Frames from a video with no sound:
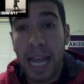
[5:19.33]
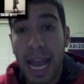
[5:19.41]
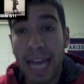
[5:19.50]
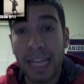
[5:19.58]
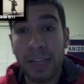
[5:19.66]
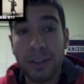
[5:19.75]

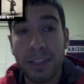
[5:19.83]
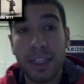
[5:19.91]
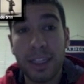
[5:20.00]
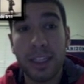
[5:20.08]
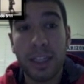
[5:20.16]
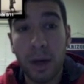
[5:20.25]
and it used a
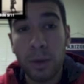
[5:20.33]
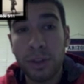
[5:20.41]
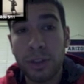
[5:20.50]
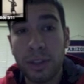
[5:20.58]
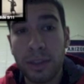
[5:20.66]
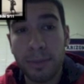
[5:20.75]

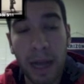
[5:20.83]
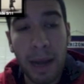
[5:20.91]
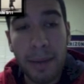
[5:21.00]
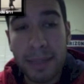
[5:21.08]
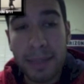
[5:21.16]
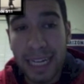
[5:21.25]
gouache
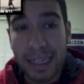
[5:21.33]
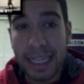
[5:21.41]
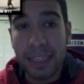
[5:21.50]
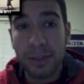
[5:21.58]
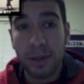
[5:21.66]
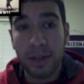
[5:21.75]

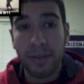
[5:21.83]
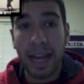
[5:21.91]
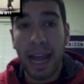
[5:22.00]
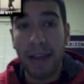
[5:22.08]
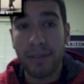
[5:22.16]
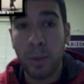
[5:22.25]
technique, sort of a
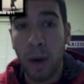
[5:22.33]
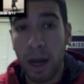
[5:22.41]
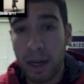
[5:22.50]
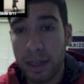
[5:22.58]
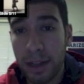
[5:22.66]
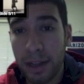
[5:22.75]
heavy
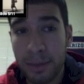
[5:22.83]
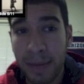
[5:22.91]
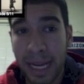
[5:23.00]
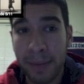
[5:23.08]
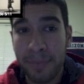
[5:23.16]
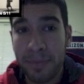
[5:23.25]
watercolor paint.